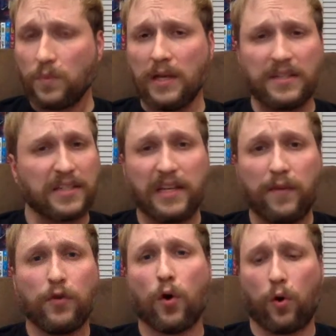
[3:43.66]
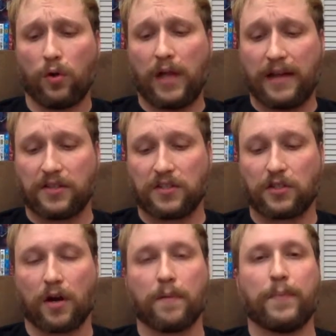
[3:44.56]
It doesn't give you a whole lot to
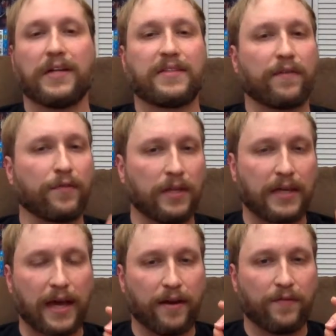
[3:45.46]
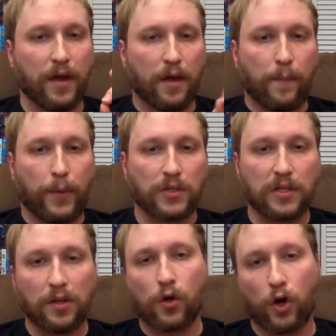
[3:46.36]
start, but it definitely kind of puts a
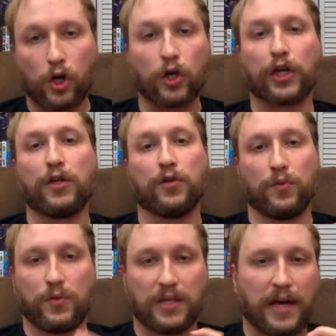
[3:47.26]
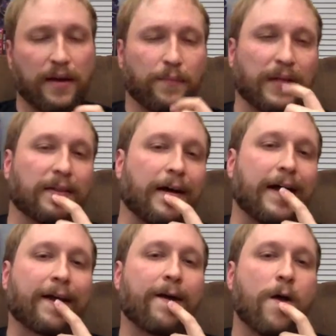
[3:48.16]
little hook in you to kind of be
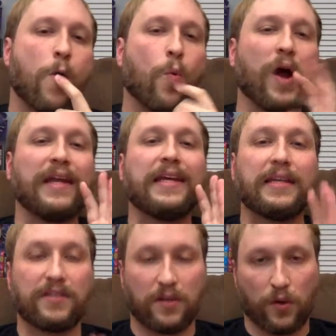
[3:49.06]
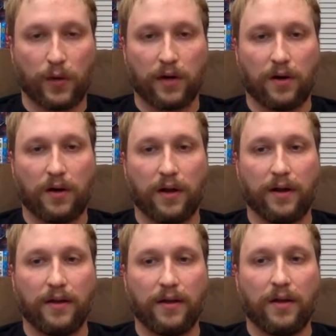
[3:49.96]
like, what is going
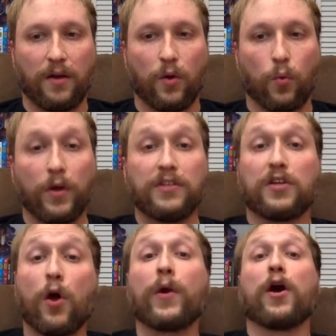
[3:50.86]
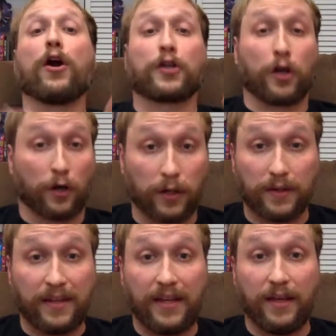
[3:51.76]
on? What is going on
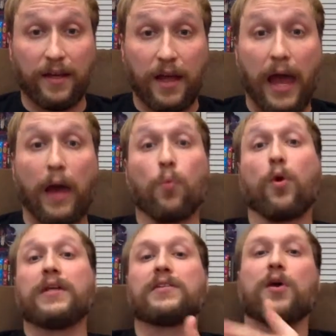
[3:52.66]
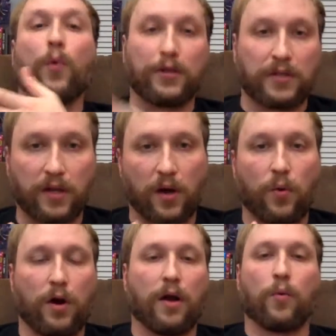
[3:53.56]
currently? And what is going to go
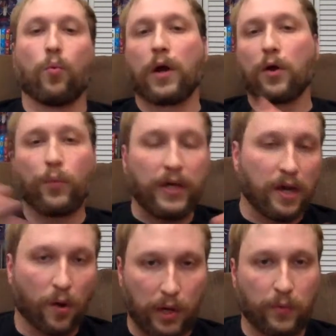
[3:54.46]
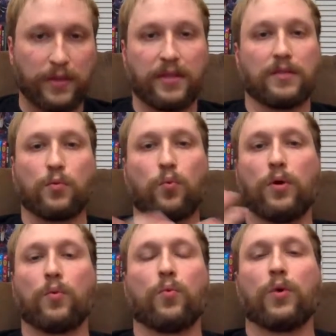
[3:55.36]
on? Where are we going with this?
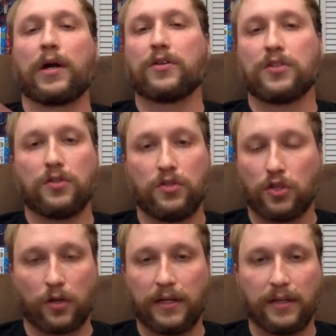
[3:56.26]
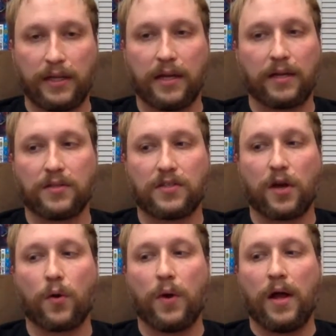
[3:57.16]
Where is this journey leading?
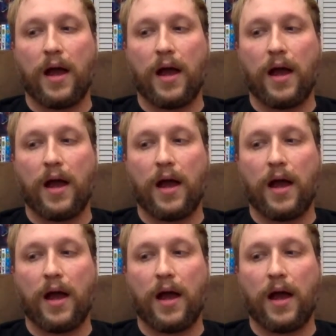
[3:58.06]
So